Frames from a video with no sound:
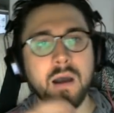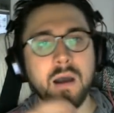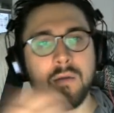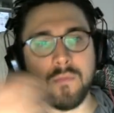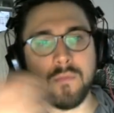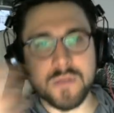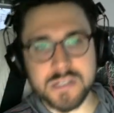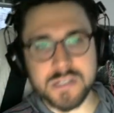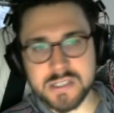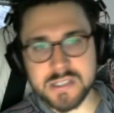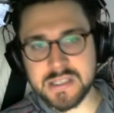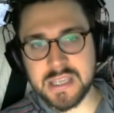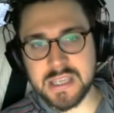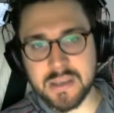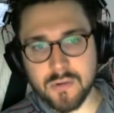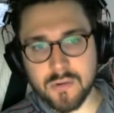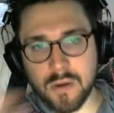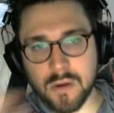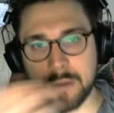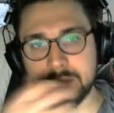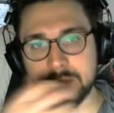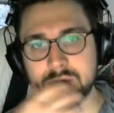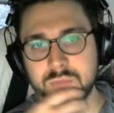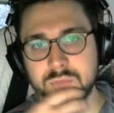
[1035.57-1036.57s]
which is the
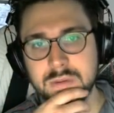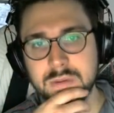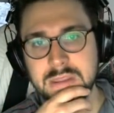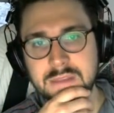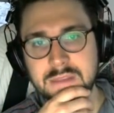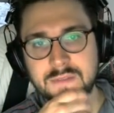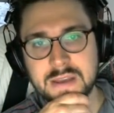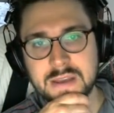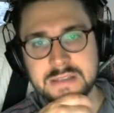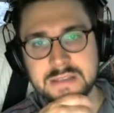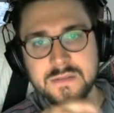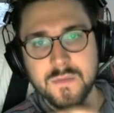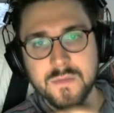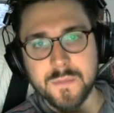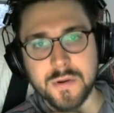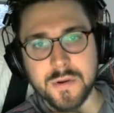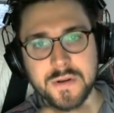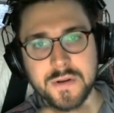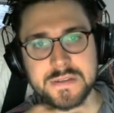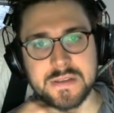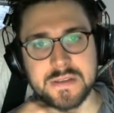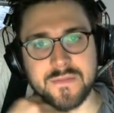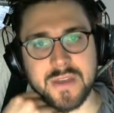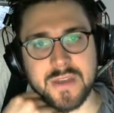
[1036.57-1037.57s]
interrupt when the effects of an
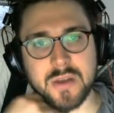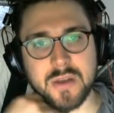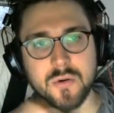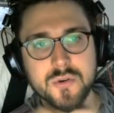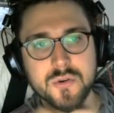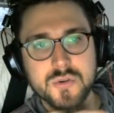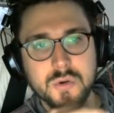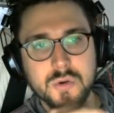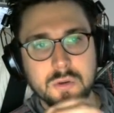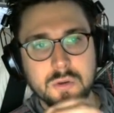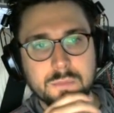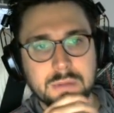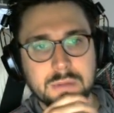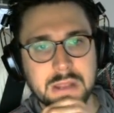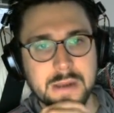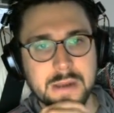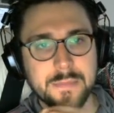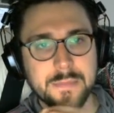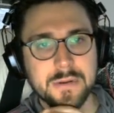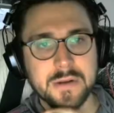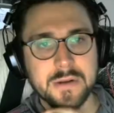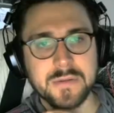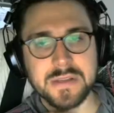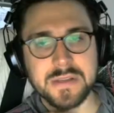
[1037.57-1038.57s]
opponent's event or triggered plot
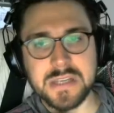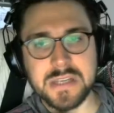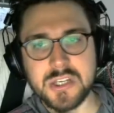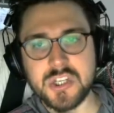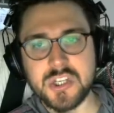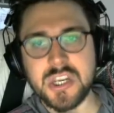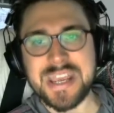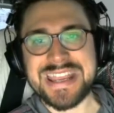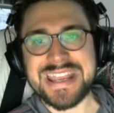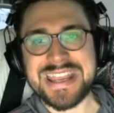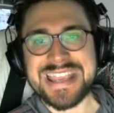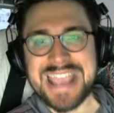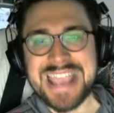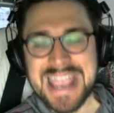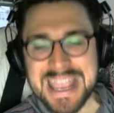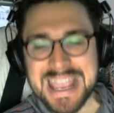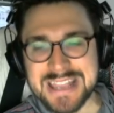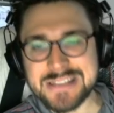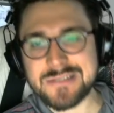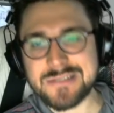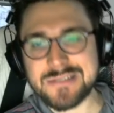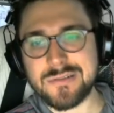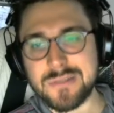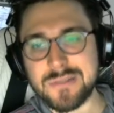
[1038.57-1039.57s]
ability will initiate,
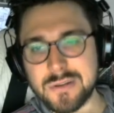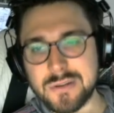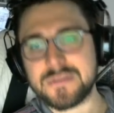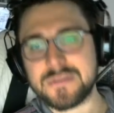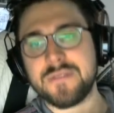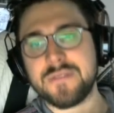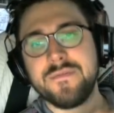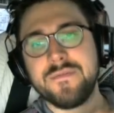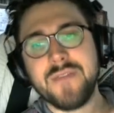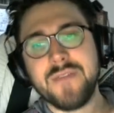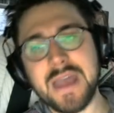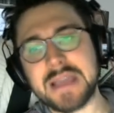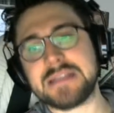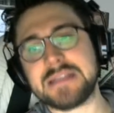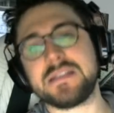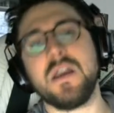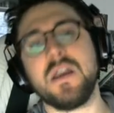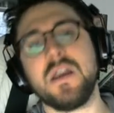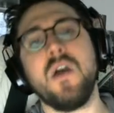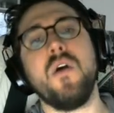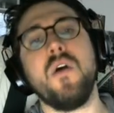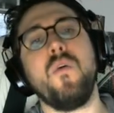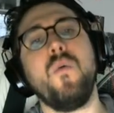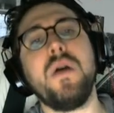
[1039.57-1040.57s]
cancel those effects.
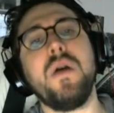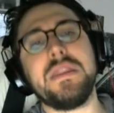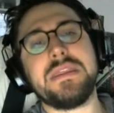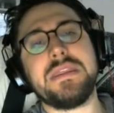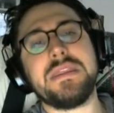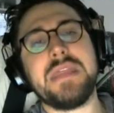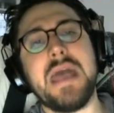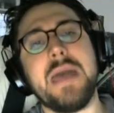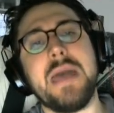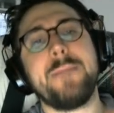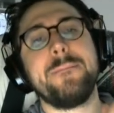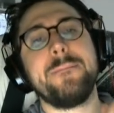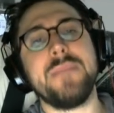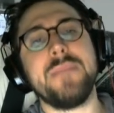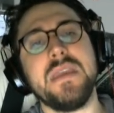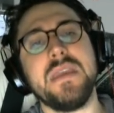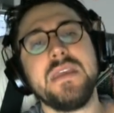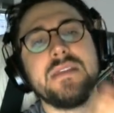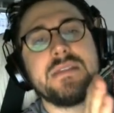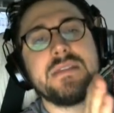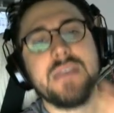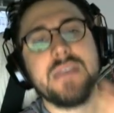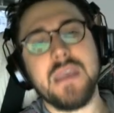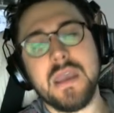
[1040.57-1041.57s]
What that
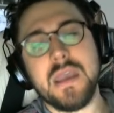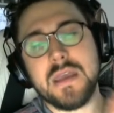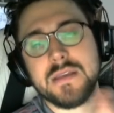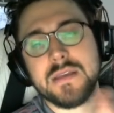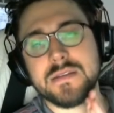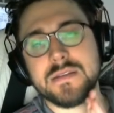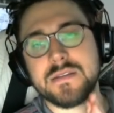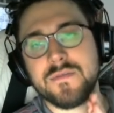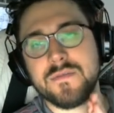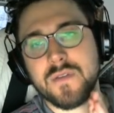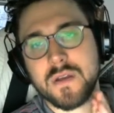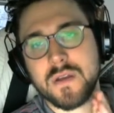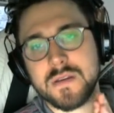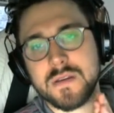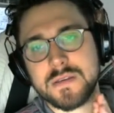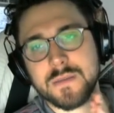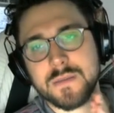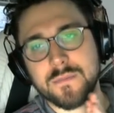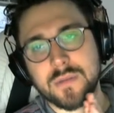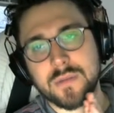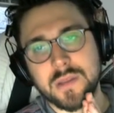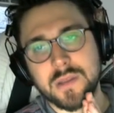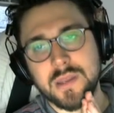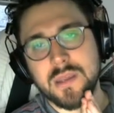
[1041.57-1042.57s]
means is, very
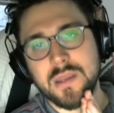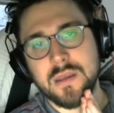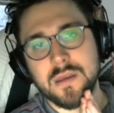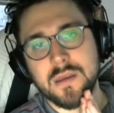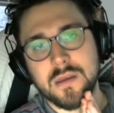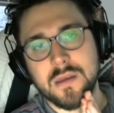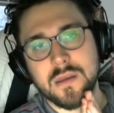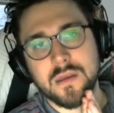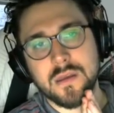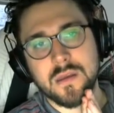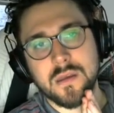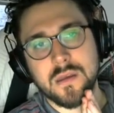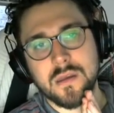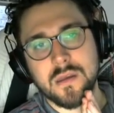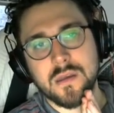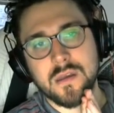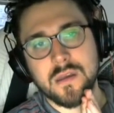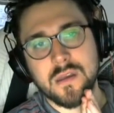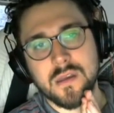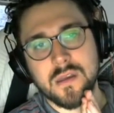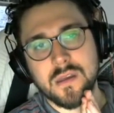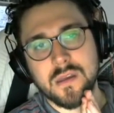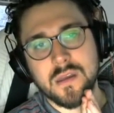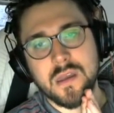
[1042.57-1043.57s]
simply,
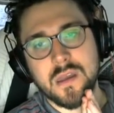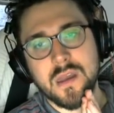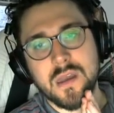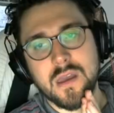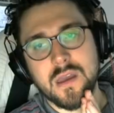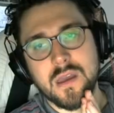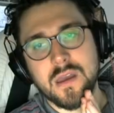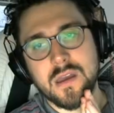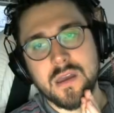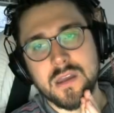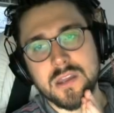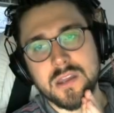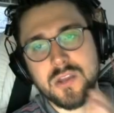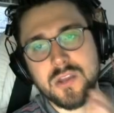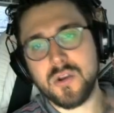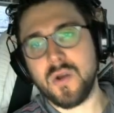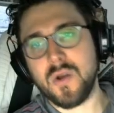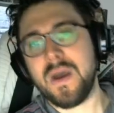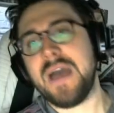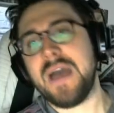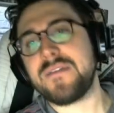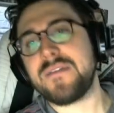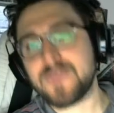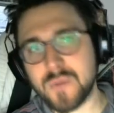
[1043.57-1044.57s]
you
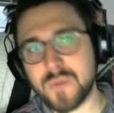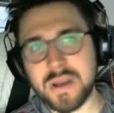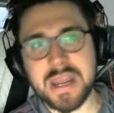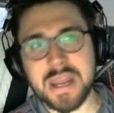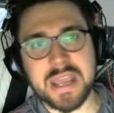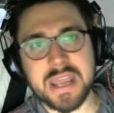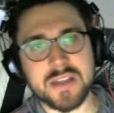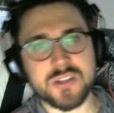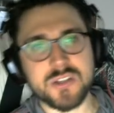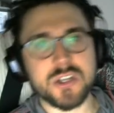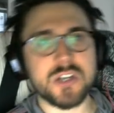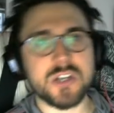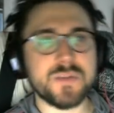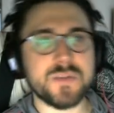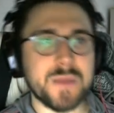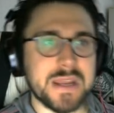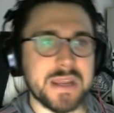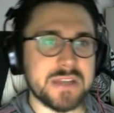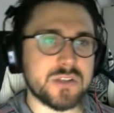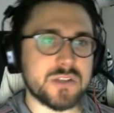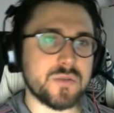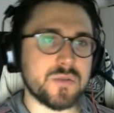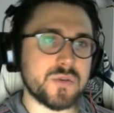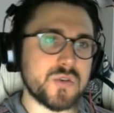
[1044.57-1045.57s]
don't have to run Hand's Judgment
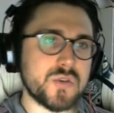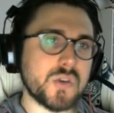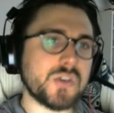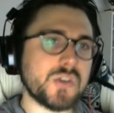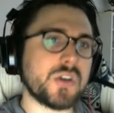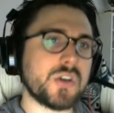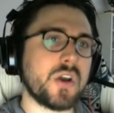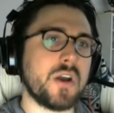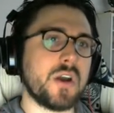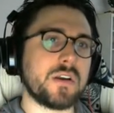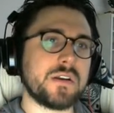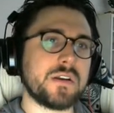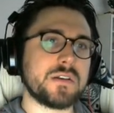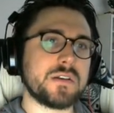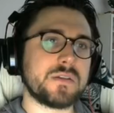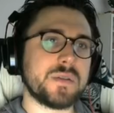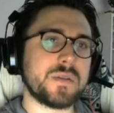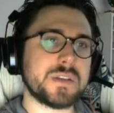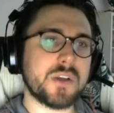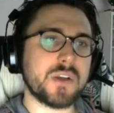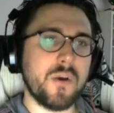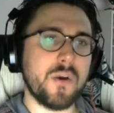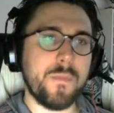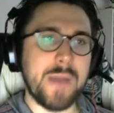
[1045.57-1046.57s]
as your restricted card. Because
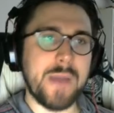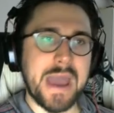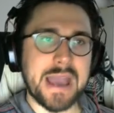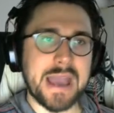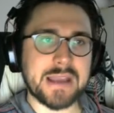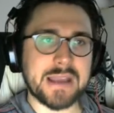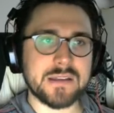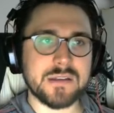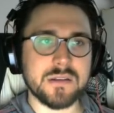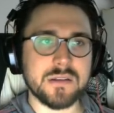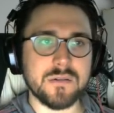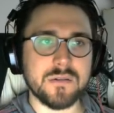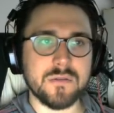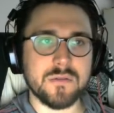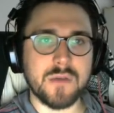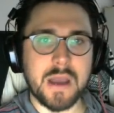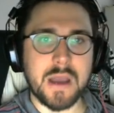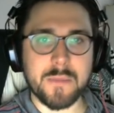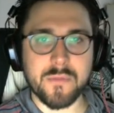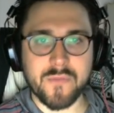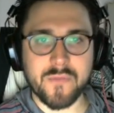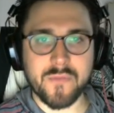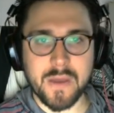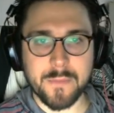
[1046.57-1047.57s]
let's go back to
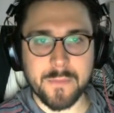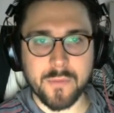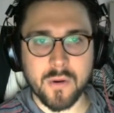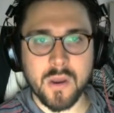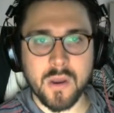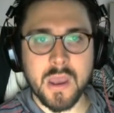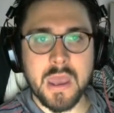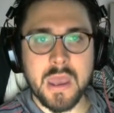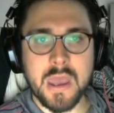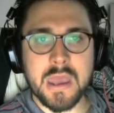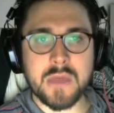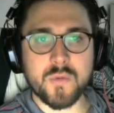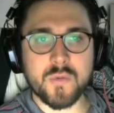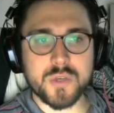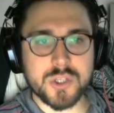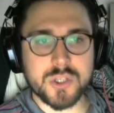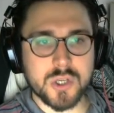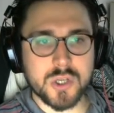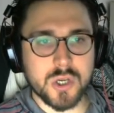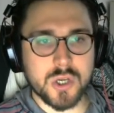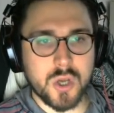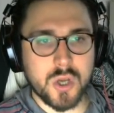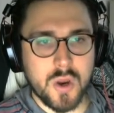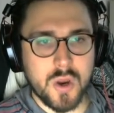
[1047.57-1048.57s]
Hyper Viper, which
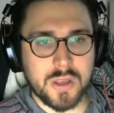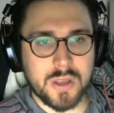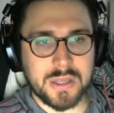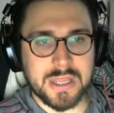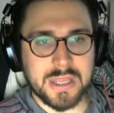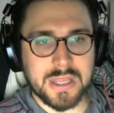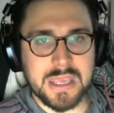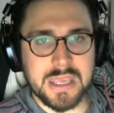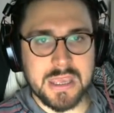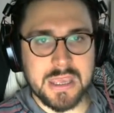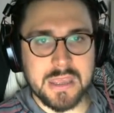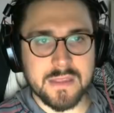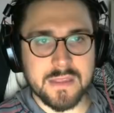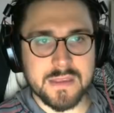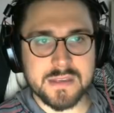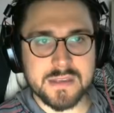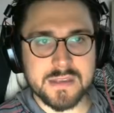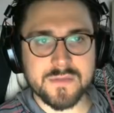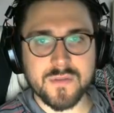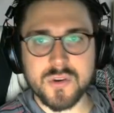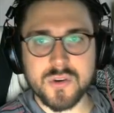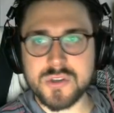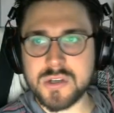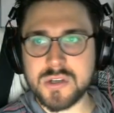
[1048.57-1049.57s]
currently, this
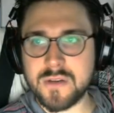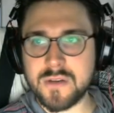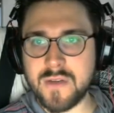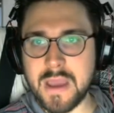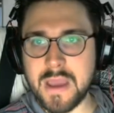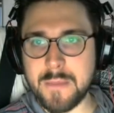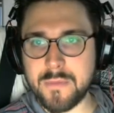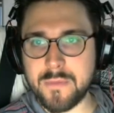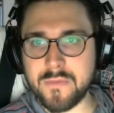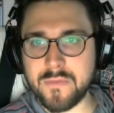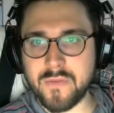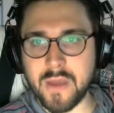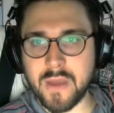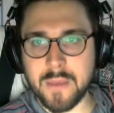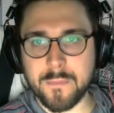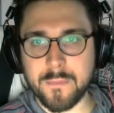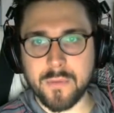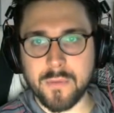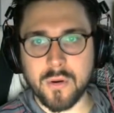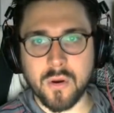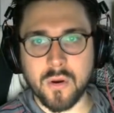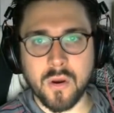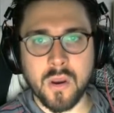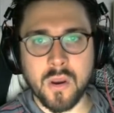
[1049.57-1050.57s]
version of Hyper
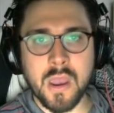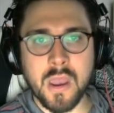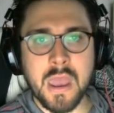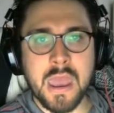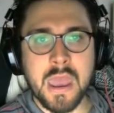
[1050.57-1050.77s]
Viper